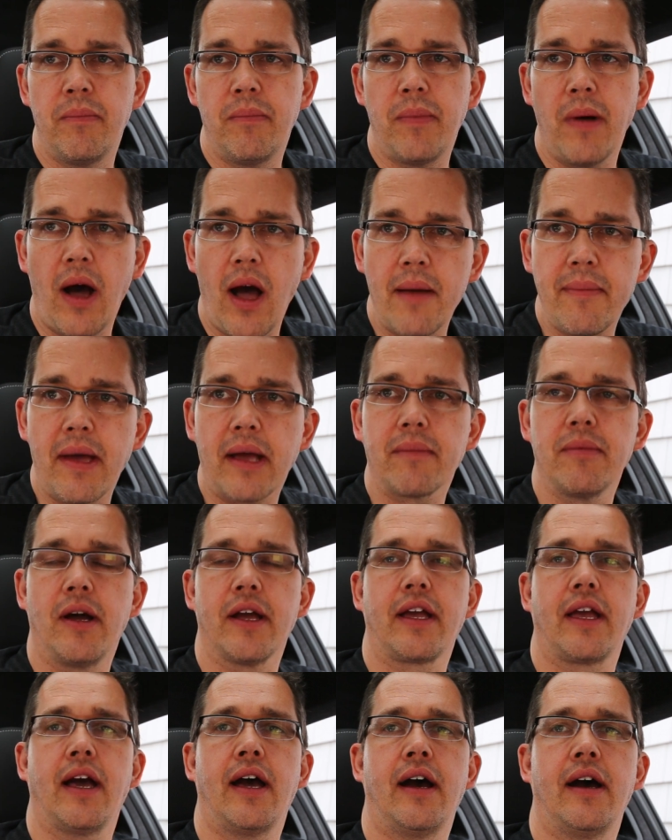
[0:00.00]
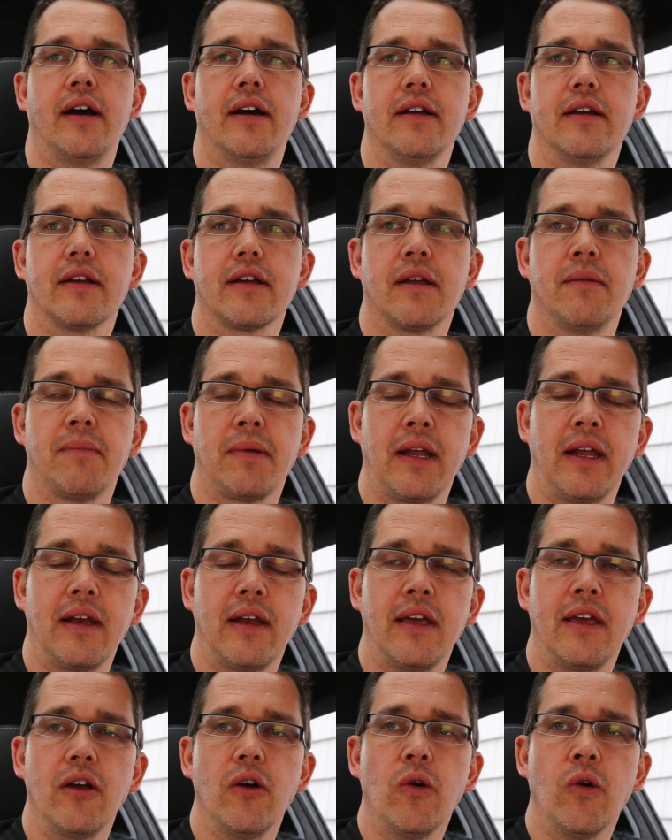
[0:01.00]
buy back my car
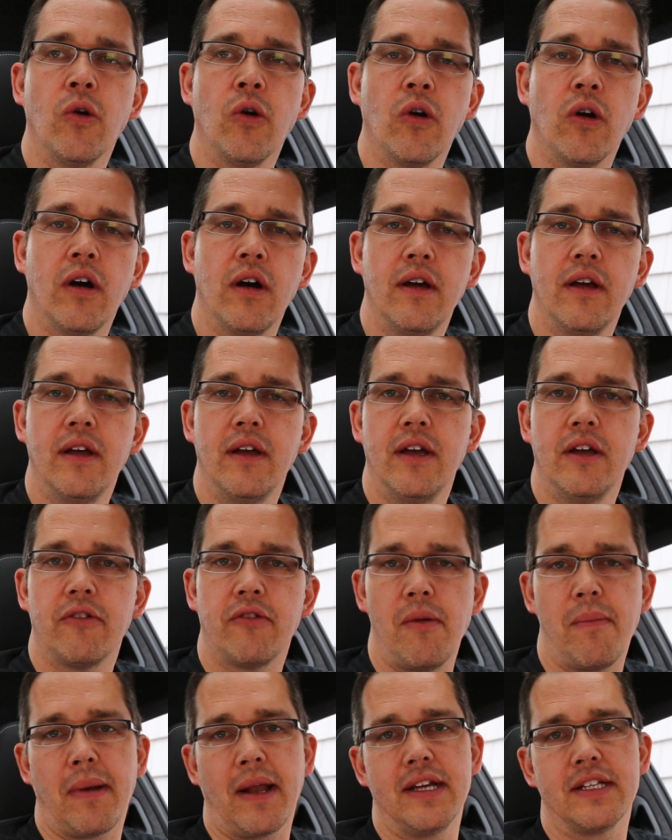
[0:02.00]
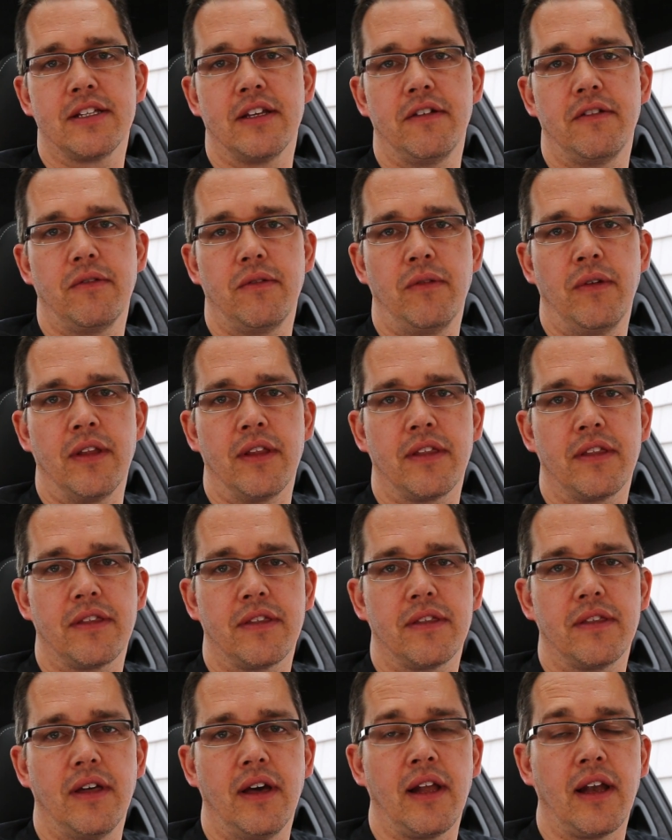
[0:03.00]
completely or replace it
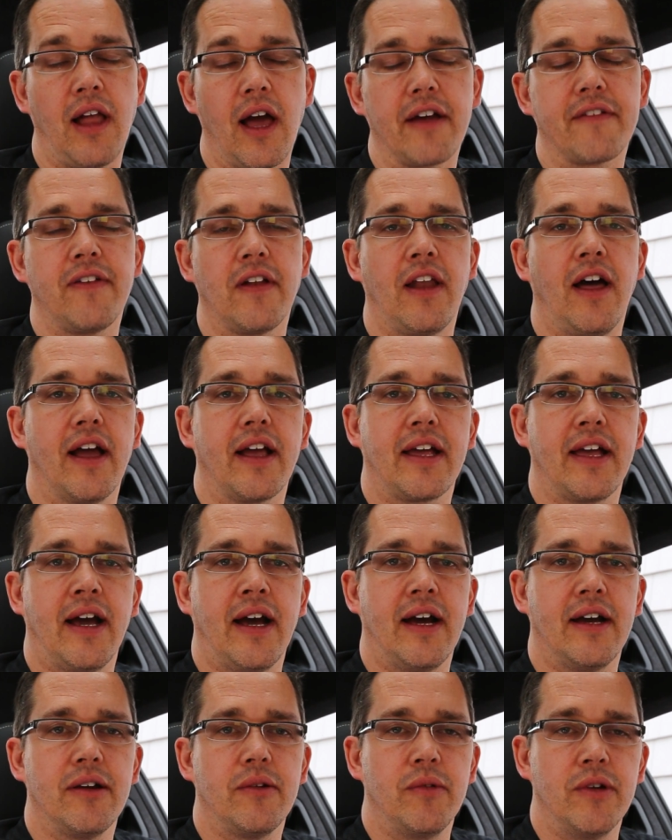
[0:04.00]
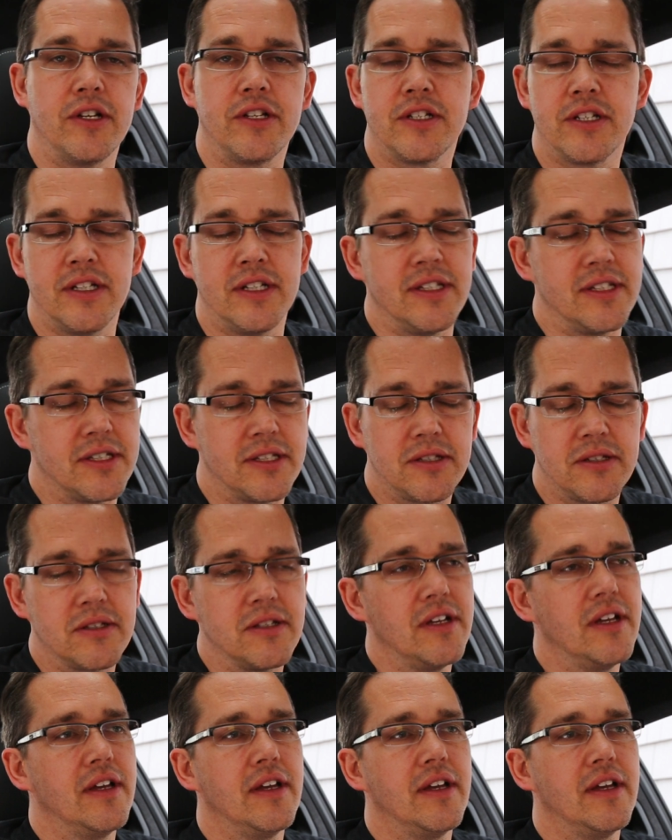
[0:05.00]
with a like-for-like car, which is